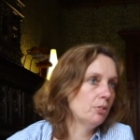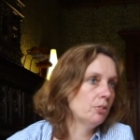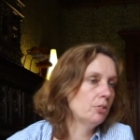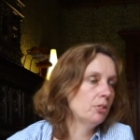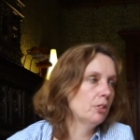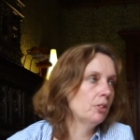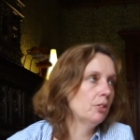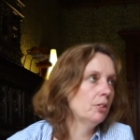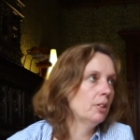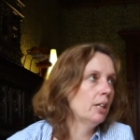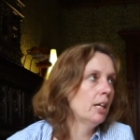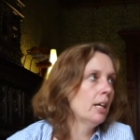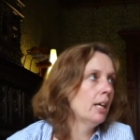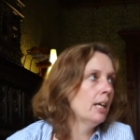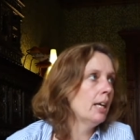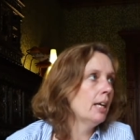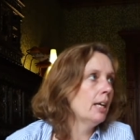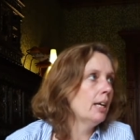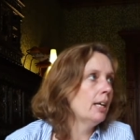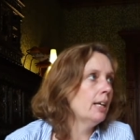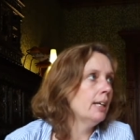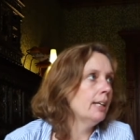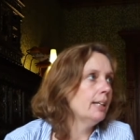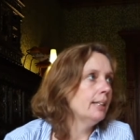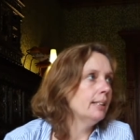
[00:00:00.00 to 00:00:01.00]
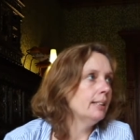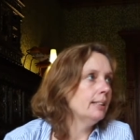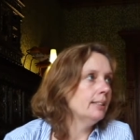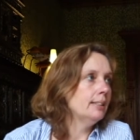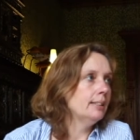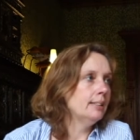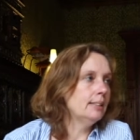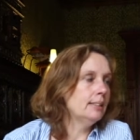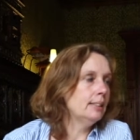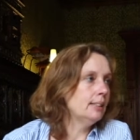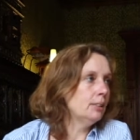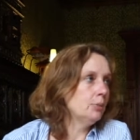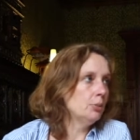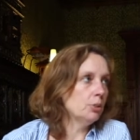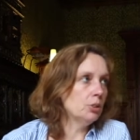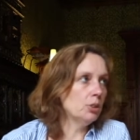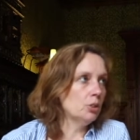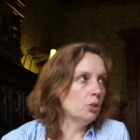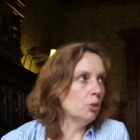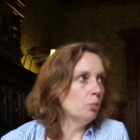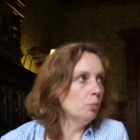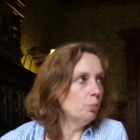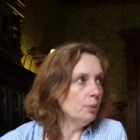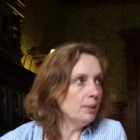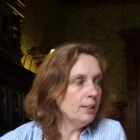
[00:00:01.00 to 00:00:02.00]
So this was
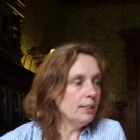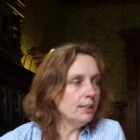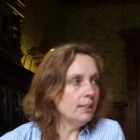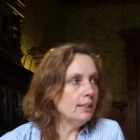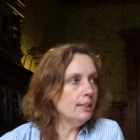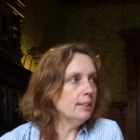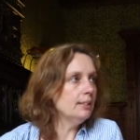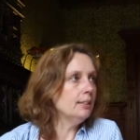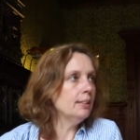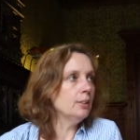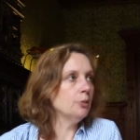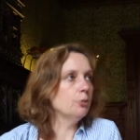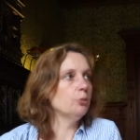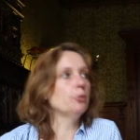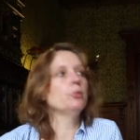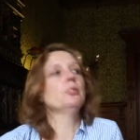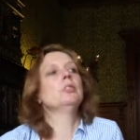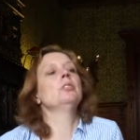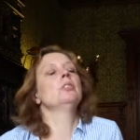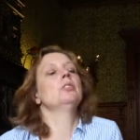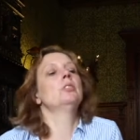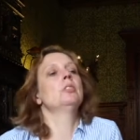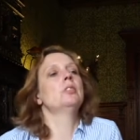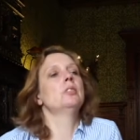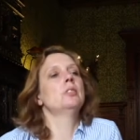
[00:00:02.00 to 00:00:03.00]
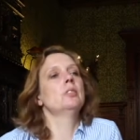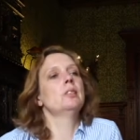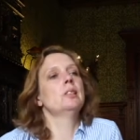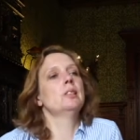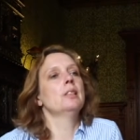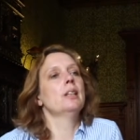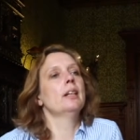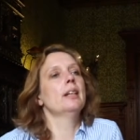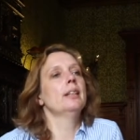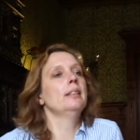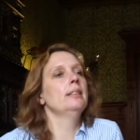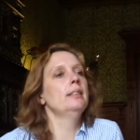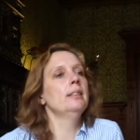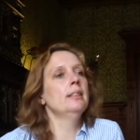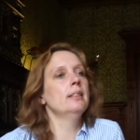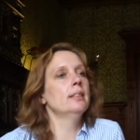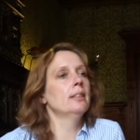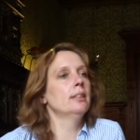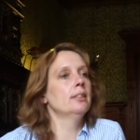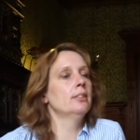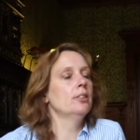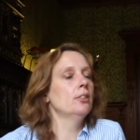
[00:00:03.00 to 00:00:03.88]
a completely different idea.